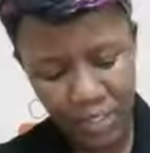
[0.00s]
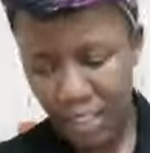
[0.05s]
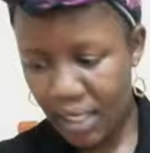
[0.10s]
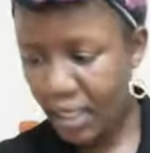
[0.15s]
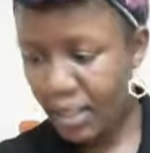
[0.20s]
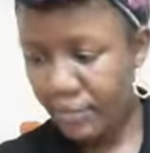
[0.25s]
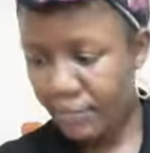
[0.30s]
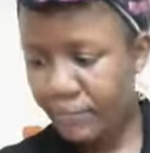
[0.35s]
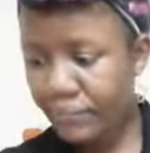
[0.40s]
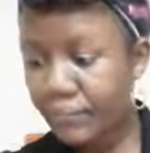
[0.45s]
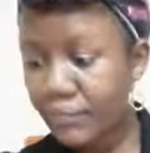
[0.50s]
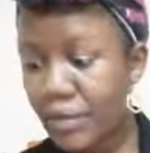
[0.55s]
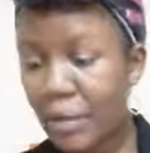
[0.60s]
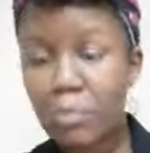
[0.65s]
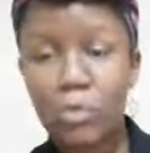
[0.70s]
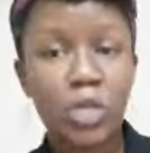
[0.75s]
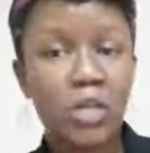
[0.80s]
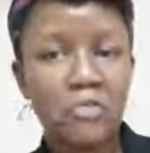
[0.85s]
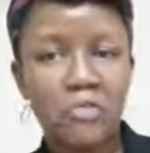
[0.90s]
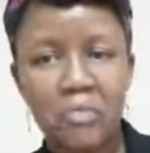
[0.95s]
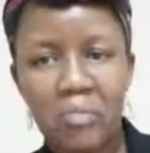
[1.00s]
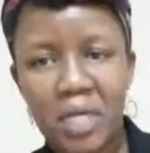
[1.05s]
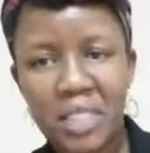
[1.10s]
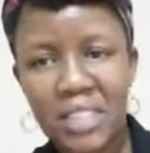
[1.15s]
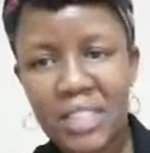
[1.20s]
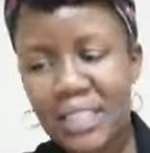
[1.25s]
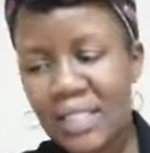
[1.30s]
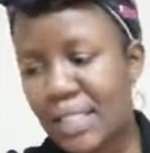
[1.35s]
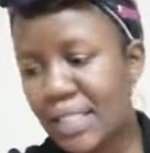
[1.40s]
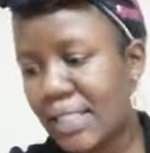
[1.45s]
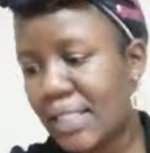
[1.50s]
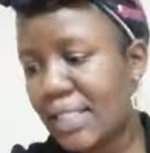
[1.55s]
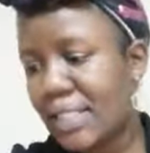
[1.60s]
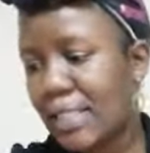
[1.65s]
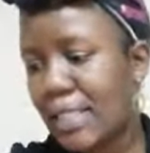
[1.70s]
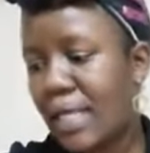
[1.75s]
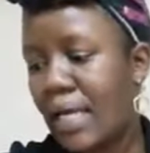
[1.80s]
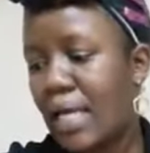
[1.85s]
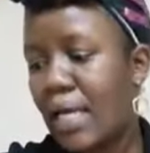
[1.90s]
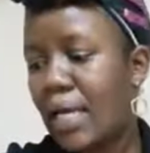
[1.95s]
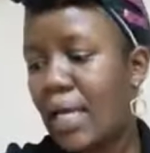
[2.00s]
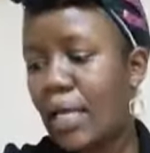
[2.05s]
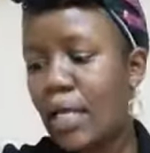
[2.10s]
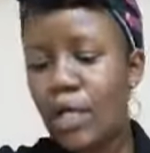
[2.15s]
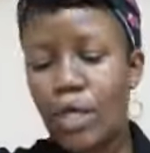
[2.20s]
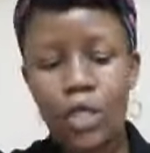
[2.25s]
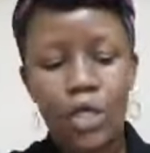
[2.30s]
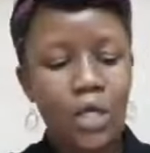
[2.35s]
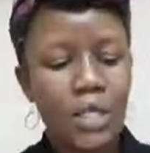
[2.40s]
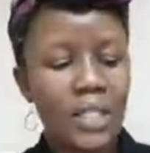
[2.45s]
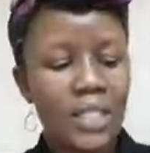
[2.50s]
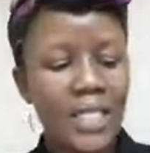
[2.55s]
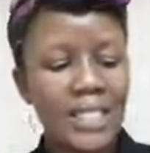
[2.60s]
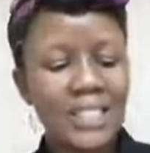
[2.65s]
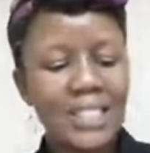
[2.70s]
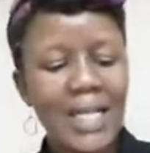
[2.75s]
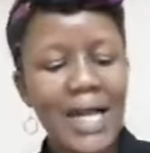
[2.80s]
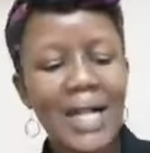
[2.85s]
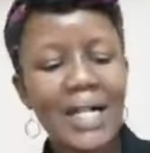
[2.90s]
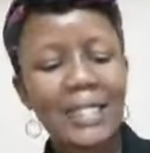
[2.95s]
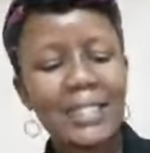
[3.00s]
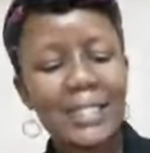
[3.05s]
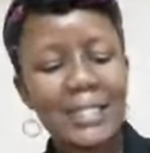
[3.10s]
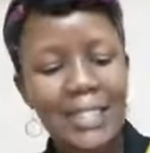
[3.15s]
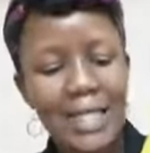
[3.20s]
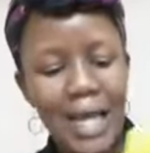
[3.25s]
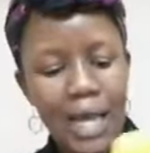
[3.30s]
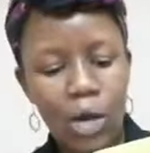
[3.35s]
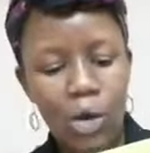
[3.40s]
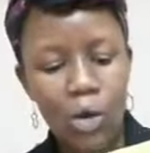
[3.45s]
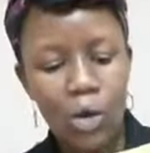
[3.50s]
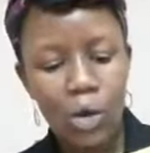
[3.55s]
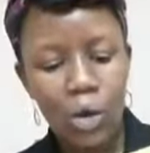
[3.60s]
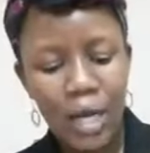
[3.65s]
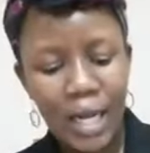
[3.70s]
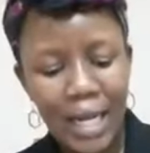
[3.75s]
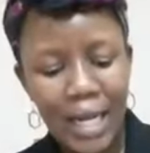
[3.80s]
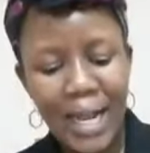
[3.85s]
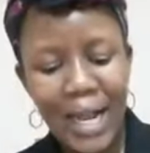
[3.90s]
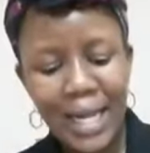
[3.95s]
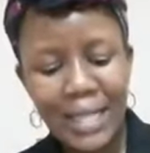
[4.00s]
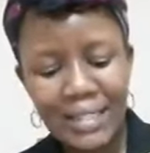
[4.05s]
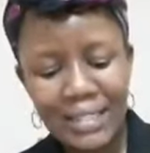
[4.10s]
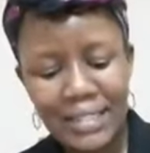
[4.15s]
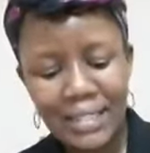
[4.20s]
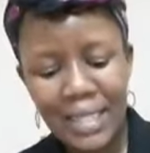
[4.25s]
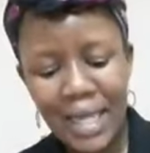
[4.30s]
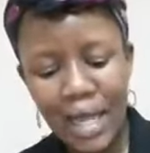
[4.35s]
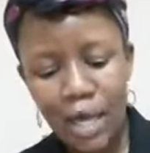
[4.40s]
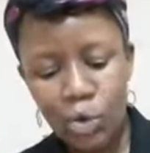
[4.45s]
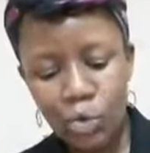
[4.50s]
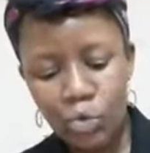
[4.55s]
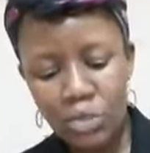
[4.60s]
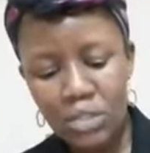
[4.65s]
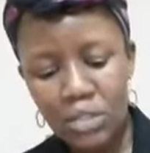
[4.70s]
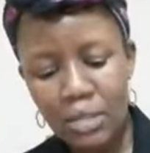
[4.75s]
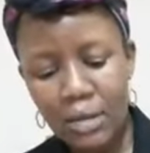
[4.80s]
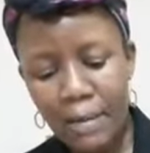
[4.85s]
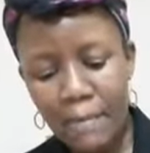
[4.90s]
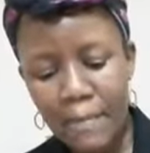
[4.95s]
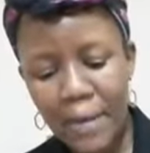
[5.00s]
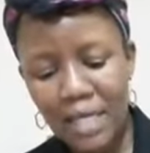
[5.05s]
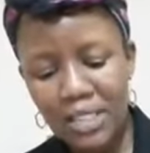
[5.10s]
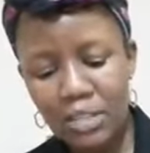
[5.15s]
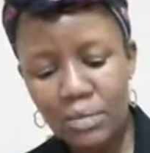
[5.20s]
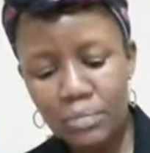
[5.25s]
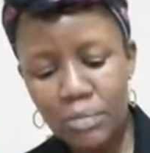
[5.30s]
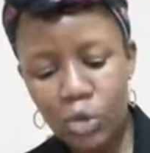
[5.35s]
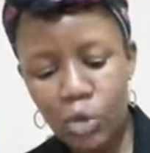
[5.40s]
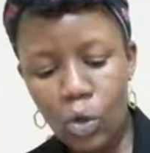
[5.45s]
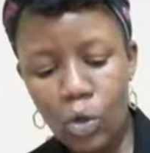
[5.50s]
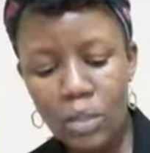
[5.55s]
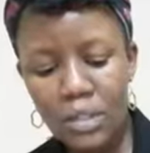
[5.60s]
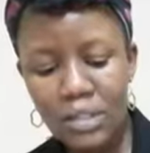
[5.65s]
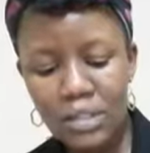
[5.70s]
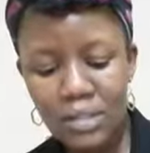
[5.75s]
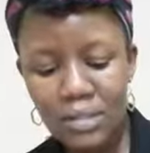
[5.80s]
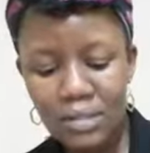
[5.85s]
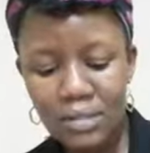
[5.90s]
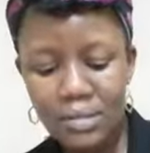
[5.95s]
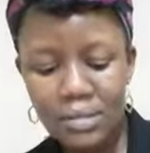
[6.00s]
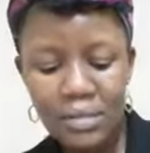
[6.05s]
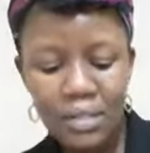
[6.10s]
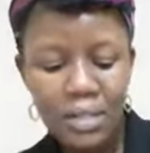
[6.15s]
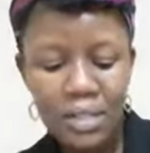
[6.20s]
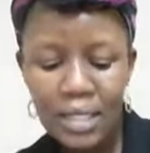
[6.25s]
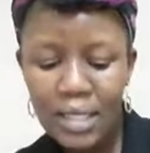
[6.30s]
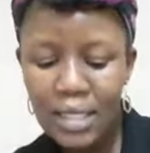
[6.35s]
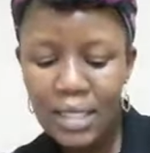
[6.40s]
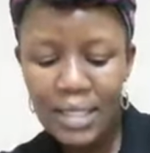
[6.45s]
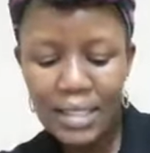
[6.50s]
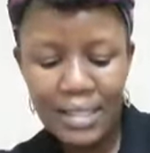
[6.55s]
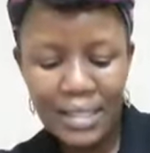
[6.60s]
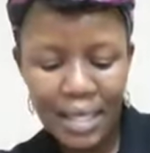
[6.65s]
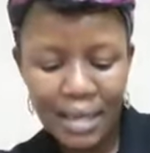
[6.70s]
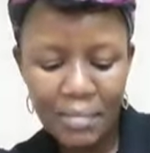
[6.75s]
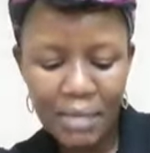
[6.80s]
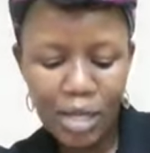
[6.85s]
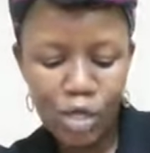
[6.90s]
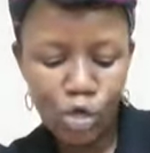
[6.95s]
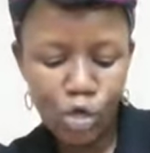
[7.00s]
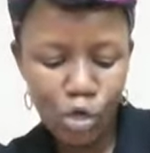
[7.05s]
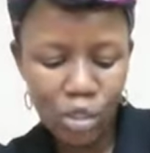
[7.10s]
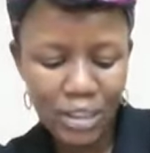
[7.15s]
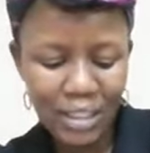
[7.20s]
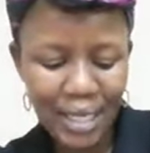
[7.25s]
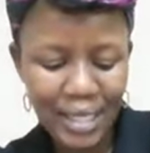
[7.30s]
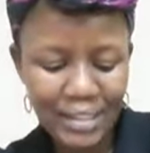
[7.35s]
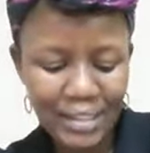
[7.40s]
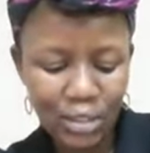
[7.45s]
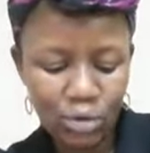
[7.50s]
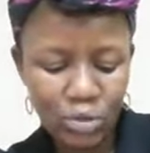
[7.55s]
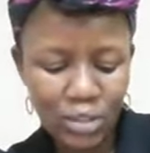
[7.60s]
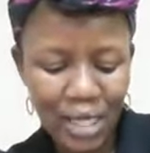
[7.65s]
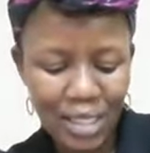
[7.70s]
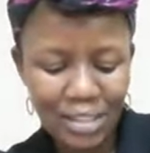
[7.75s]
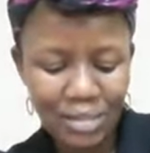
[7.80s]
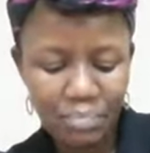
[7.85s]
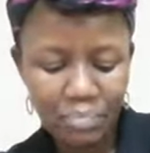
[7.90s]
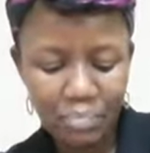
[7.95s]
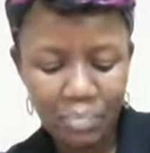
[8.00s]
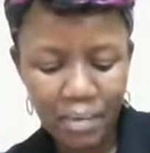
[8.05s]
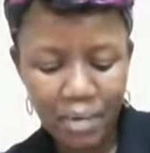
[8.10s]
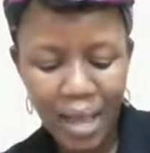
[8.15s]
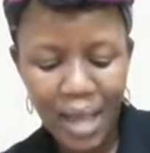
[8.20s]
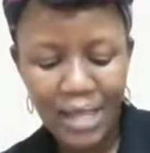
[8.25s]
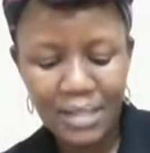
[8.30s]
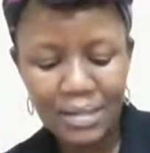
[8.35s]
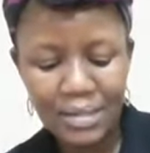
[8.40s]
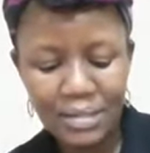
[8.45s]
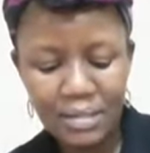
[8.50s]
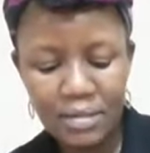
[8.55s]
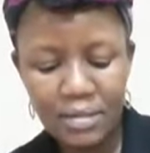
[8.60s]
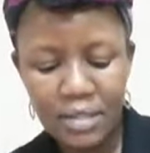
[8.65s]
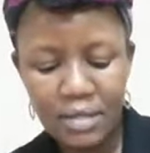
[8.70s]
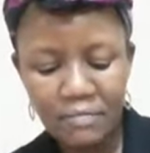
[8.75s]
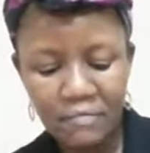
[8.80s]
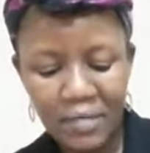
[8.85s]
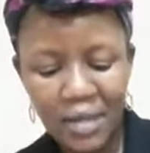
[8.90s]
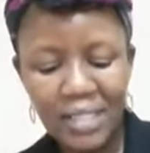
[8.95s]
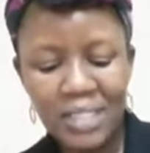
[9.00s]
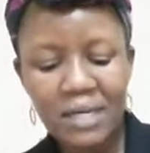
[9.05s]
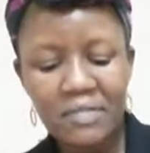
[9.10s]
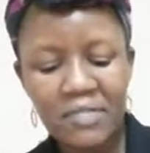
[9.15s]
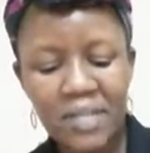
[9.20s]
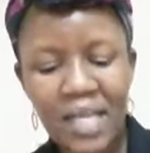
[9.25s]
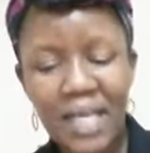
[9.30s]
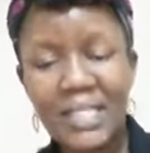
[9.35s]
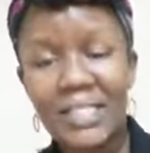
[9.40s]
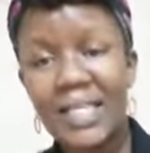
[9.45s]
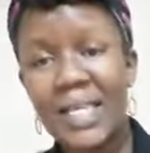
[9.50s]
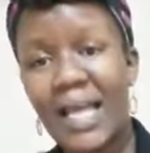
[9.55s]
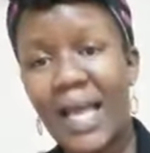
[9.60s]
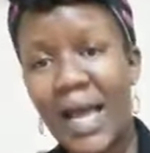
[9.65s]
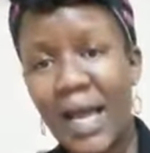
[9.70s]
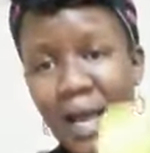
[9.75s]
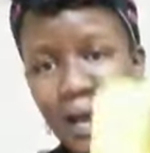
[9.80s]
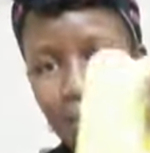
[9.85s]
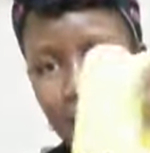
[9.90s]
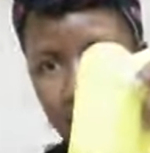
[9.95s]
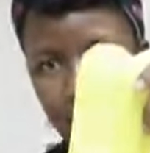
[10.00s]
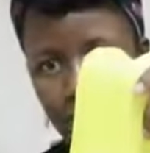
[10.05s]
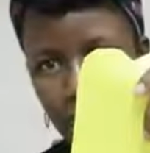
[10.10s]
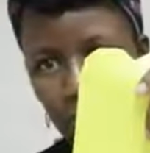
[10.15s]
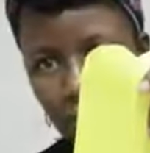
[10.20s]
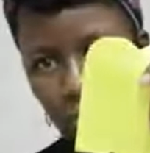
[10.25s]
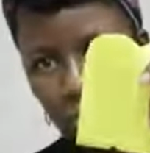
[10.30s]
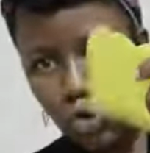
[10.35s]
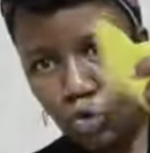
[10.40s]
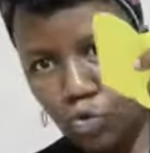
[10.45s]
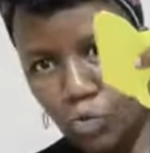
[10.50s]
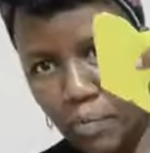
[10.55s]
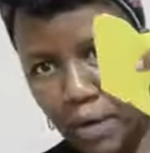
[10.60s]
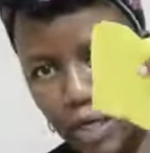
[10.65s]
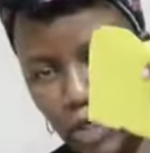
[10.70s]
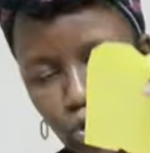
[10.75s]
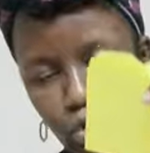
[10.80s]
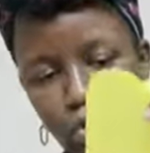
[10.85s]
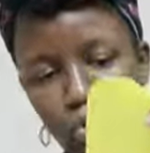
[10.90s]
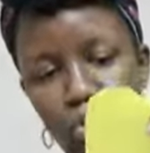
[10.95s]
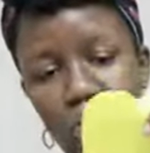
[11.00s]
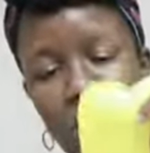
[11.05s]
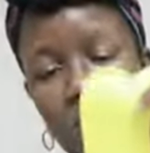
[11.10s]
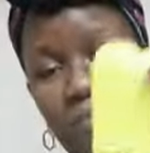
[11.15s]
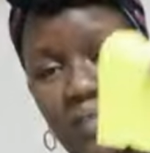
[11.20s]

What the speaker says: I'm looking for my scissors. The child now cuts out, but because they may not cut out as effectively as I am, 2 by 2.